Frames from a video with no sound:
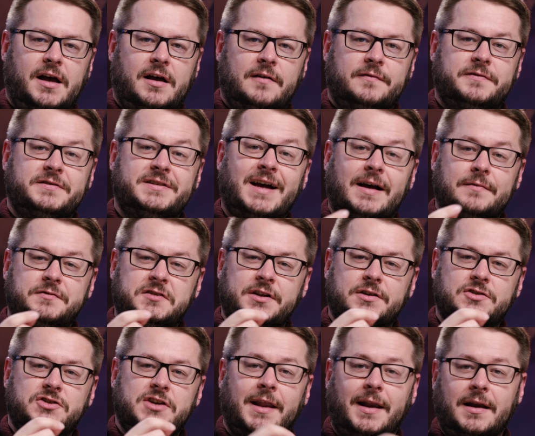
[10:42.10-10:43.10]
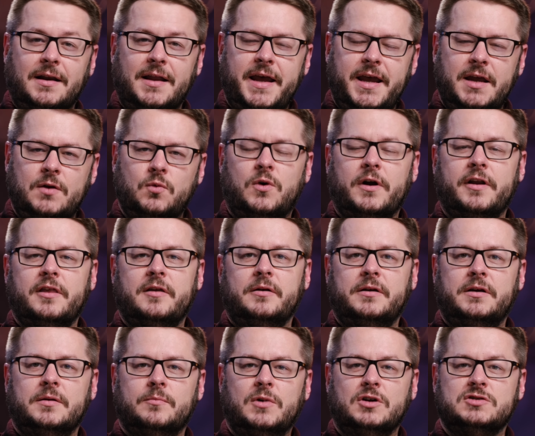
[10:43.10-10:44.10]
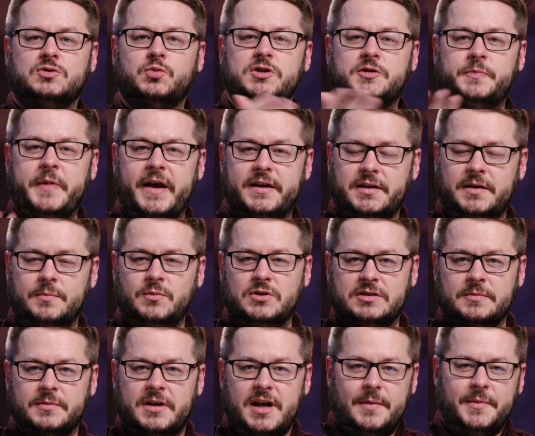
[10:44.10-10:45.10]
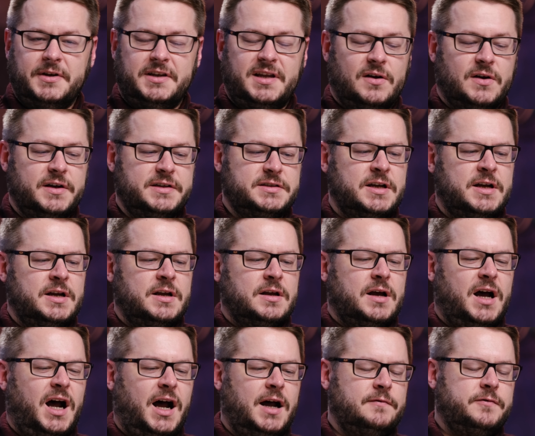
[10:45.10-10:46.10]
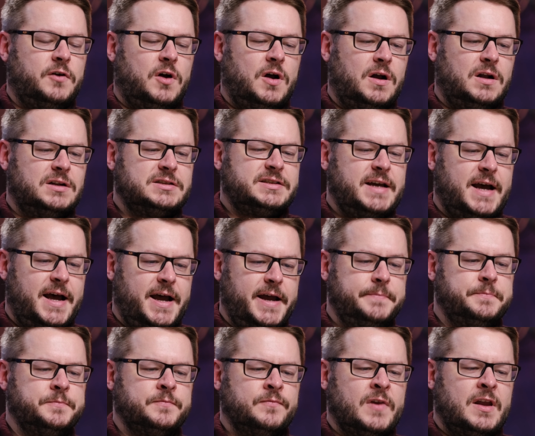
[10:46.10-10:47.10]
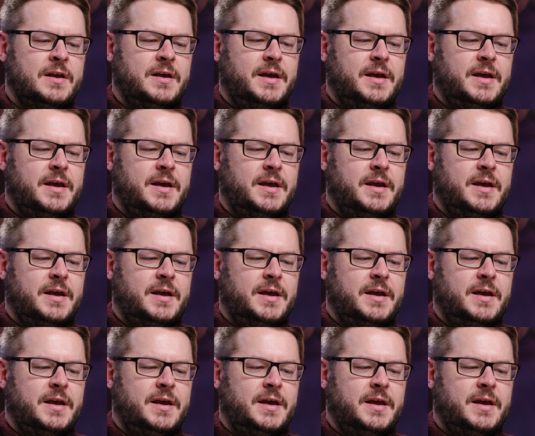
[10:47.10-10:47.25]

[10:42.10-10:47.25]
of Tafsir Jalalain, one of the most respected Muslim commentaries of all time.